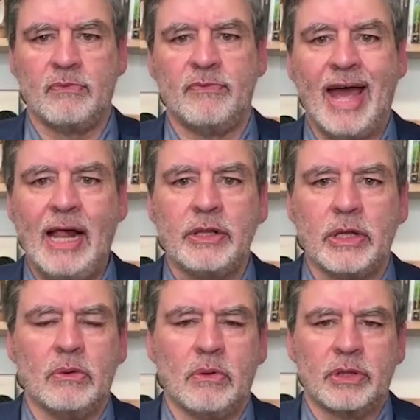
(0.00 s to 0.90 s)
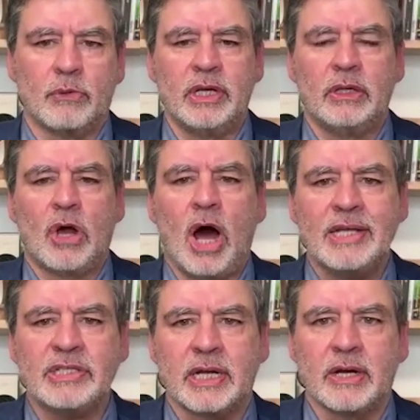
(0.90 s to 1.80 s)
value or the real
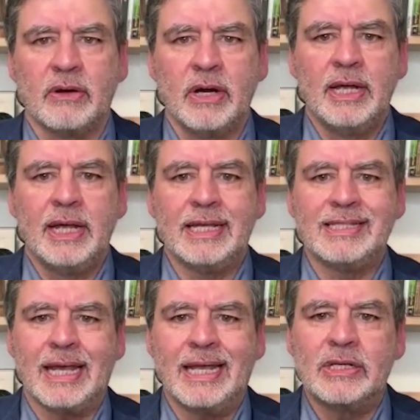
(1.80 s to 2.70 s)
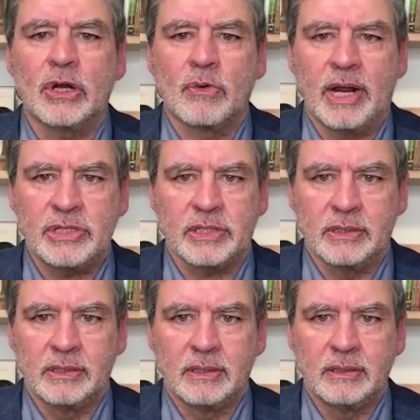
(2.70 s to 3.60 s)
cost here is integration.
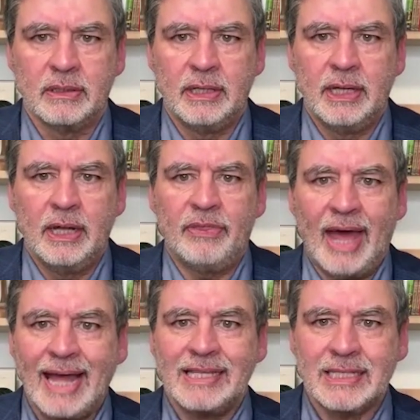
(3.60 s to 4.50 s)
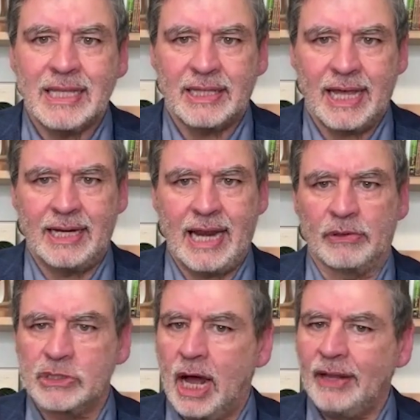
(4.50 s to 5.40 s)
That's the thing. Now,
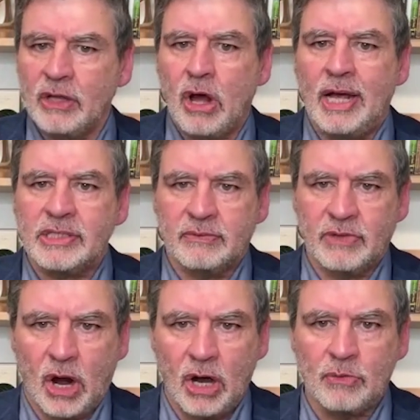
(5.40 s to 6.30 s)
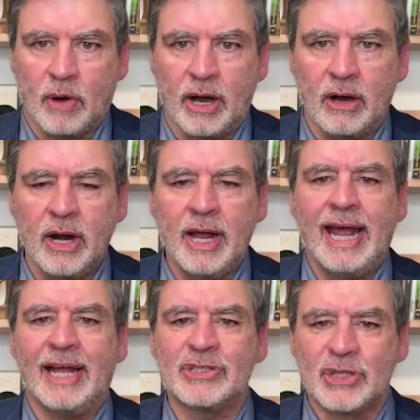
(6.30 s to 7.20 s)
it's not the cost of the hardware,
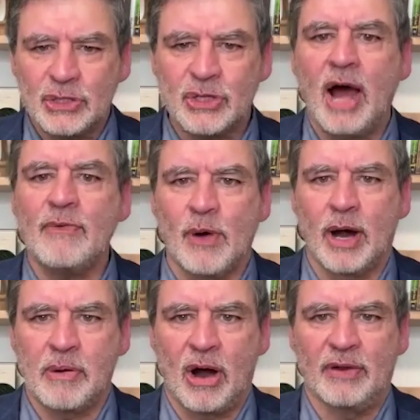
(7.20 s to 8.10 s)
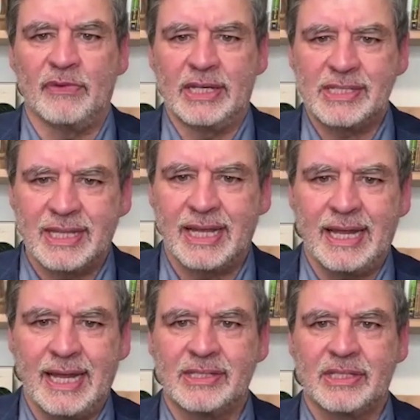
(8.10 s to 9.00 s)
it's the software part of it. It's
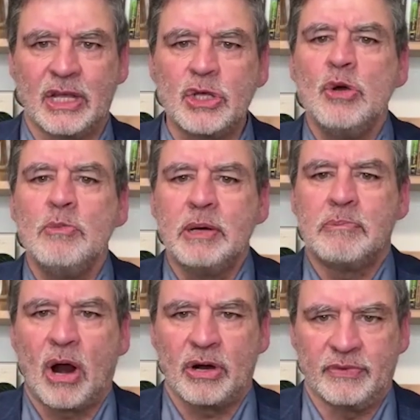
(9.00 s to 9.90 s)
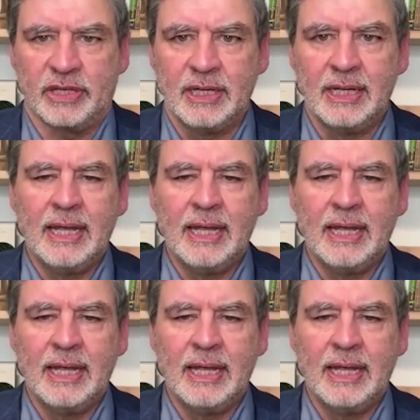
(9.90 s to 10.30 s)
the human part of it,